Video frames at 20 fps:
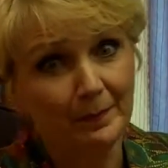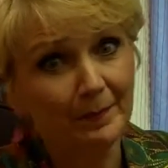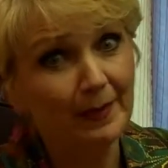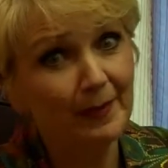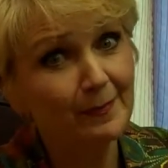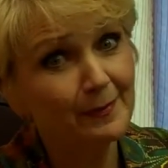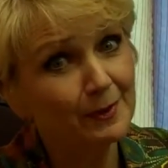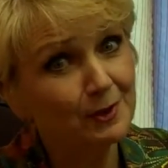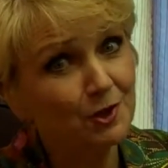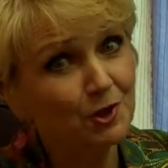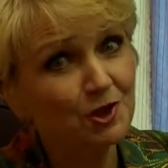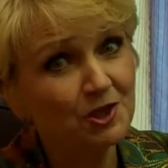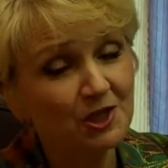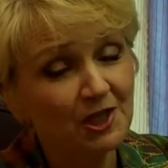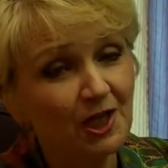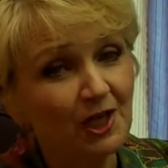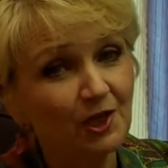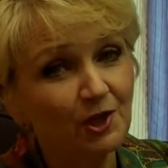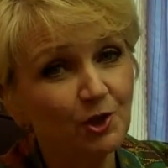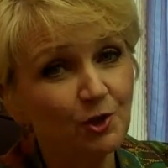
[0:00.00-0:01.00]
maybe just
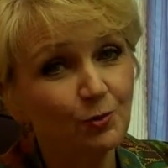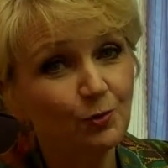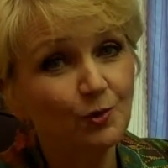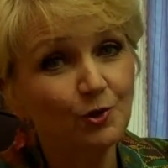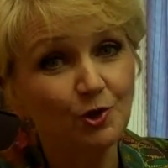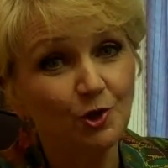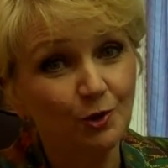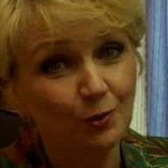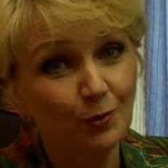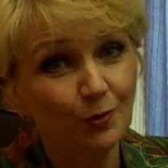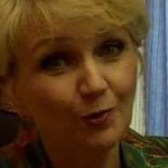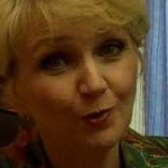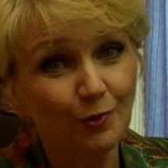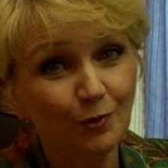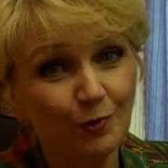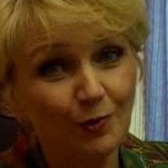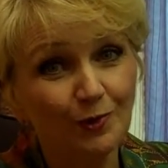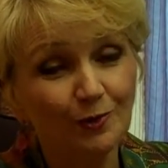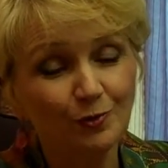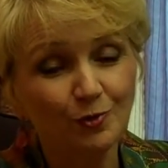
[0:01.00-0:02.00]
like you would do with
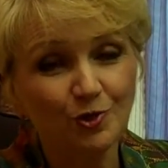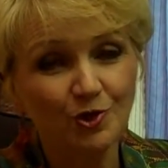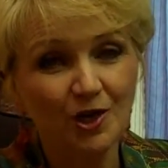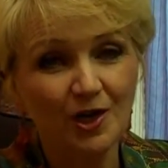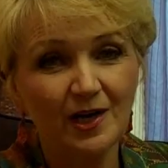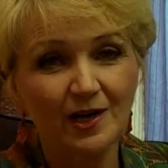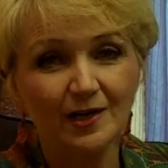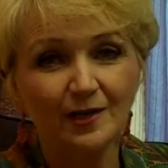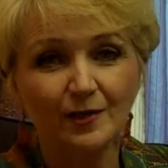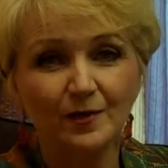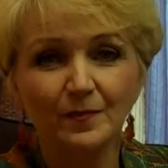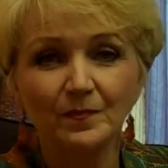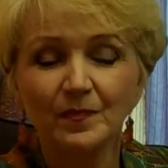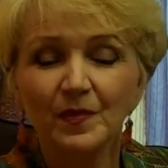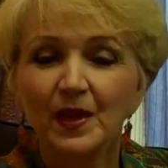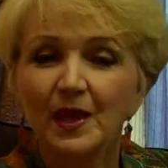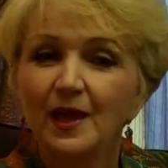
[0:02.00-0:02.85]
your own child.